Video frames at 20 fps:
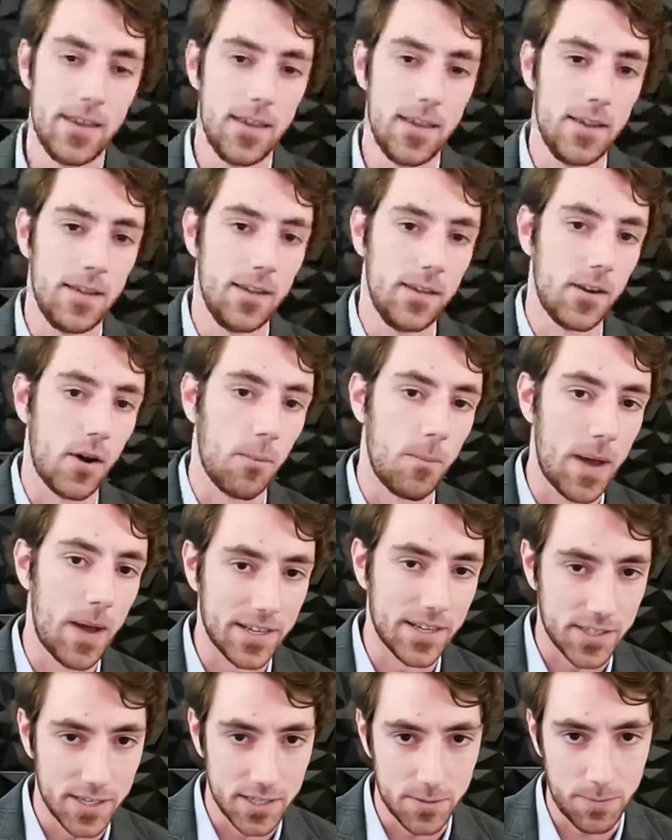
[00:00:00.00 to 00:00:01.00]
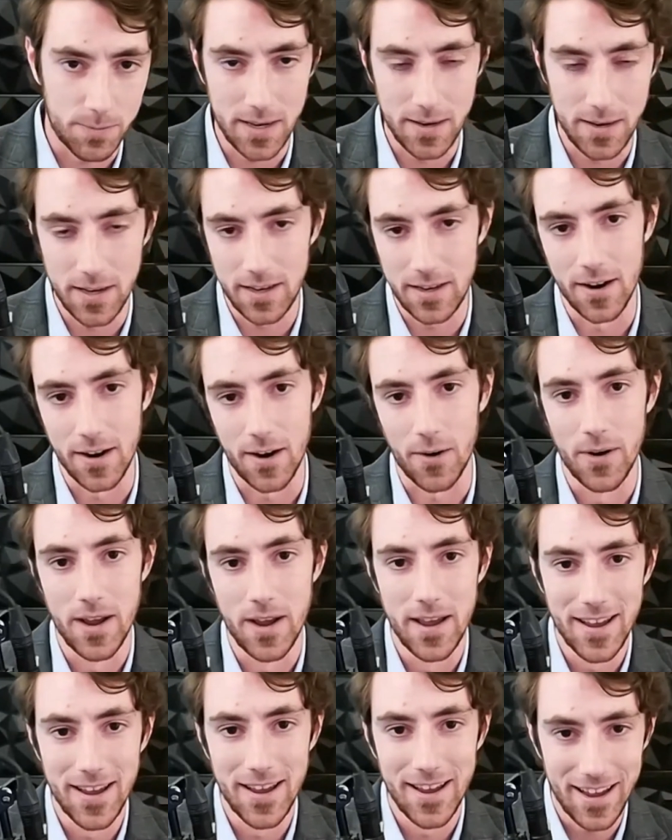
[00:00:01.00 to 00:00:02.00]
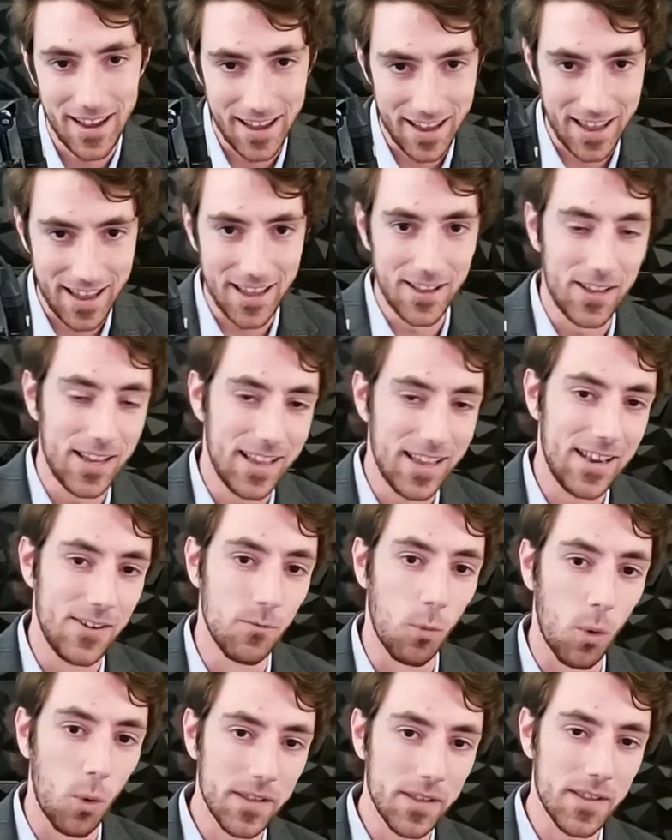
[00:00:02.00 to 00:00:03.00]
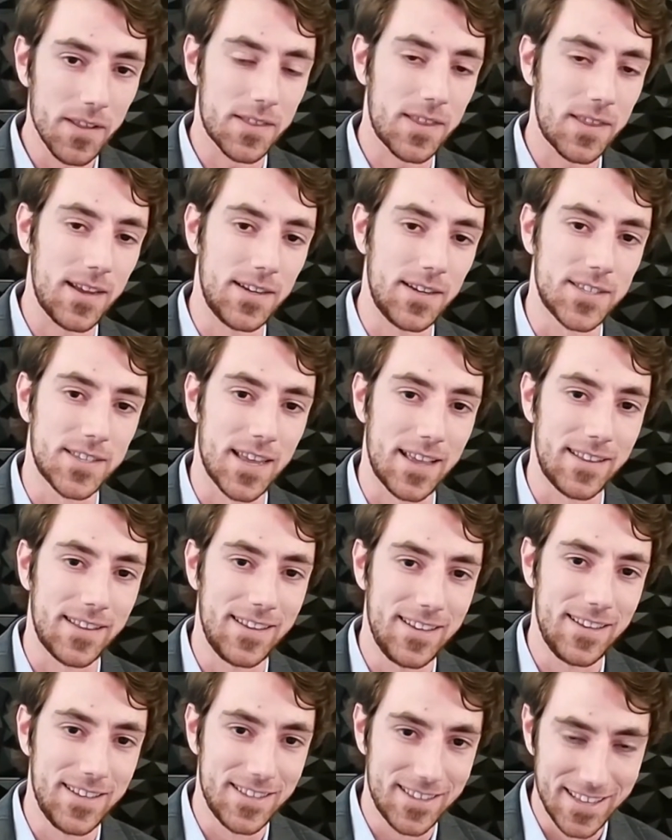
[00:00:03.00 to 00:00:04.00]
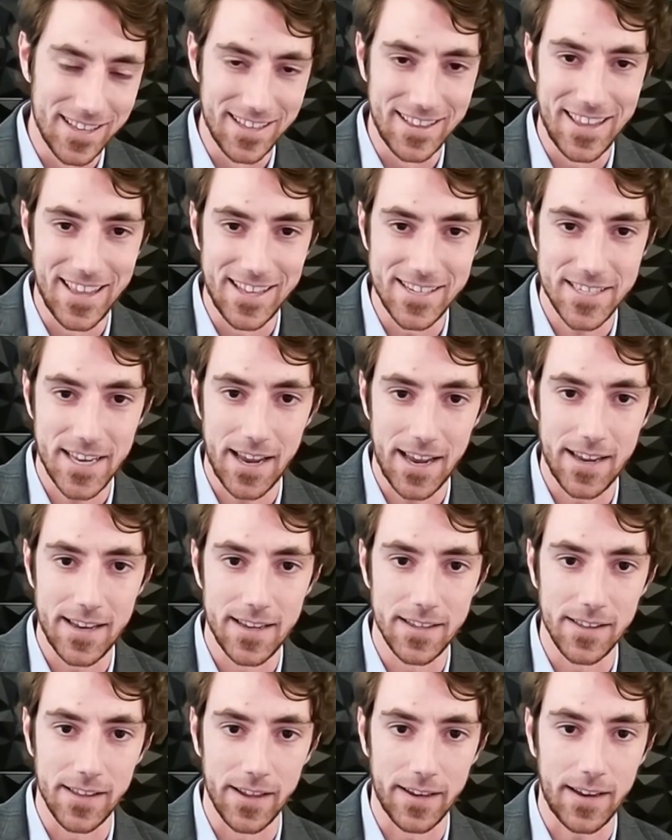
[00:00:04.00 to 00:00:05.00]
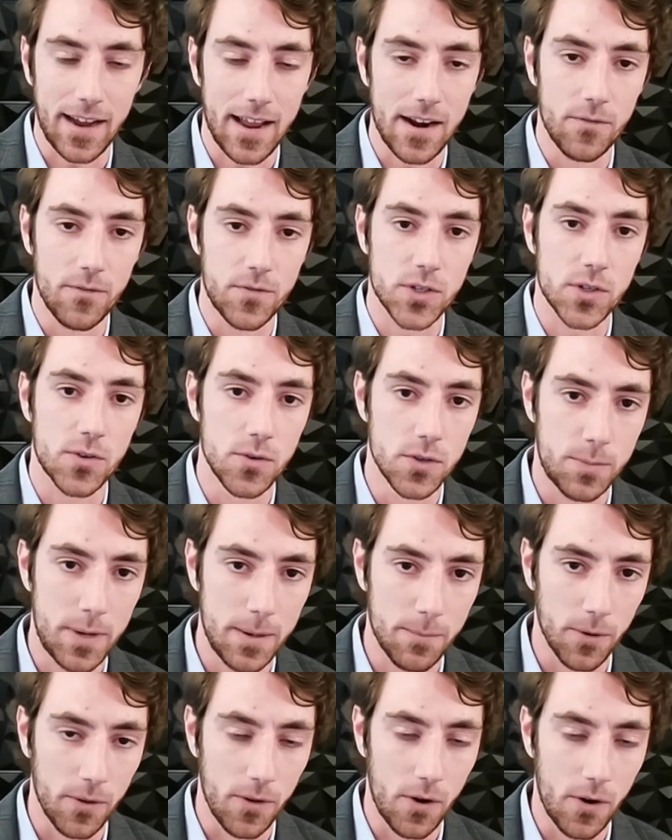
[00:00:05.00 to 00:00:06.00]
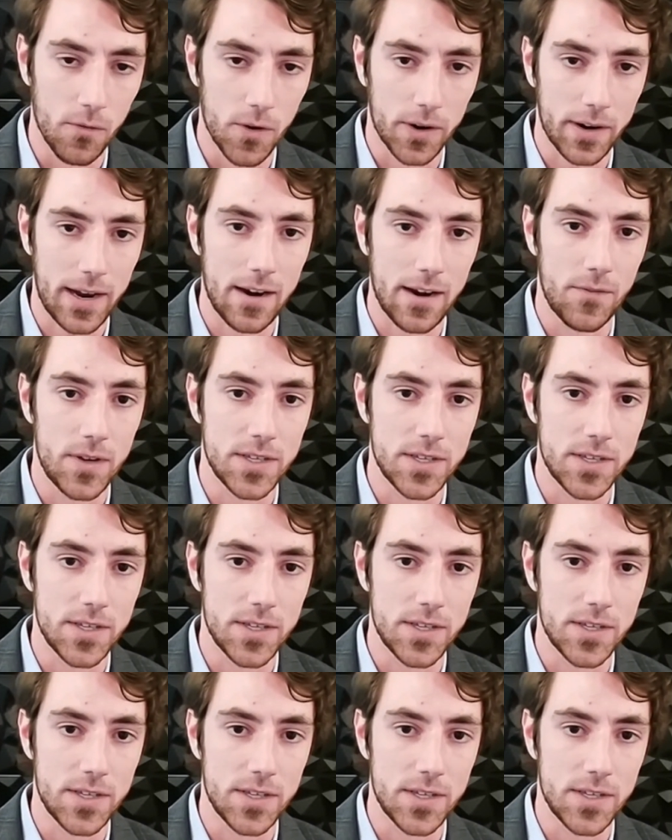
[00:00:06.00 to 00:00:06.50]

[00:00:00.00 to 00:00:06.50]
you know, messes P, you know, and one of the things that they say like kind of screws people over kind